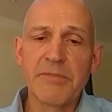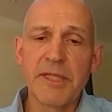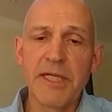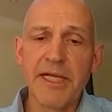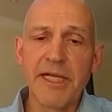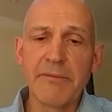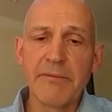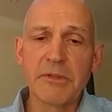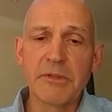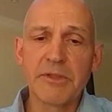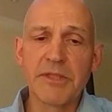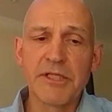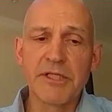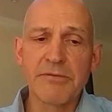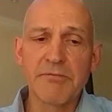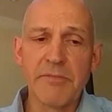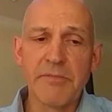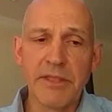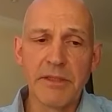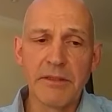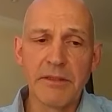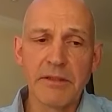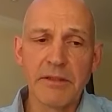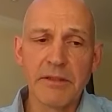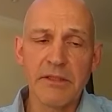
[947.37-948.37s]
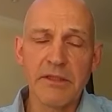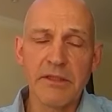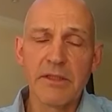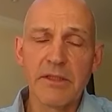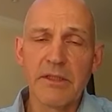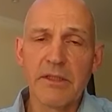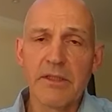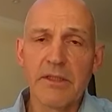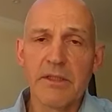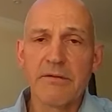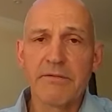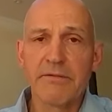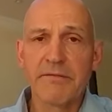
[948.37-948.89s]
be labeled as milk,
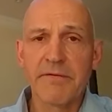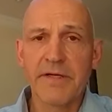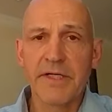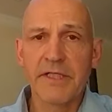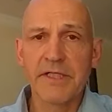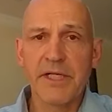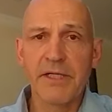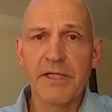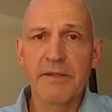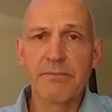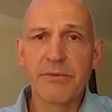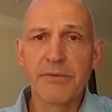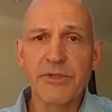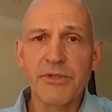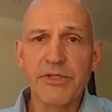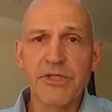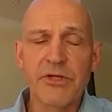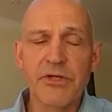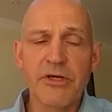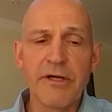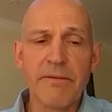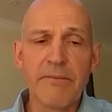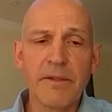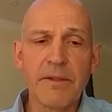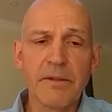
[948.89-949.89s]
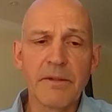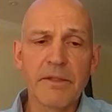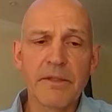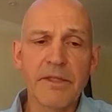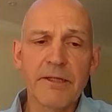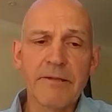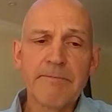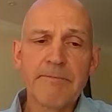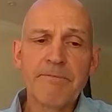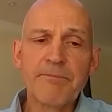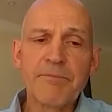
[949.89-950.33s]
for example, soy milk,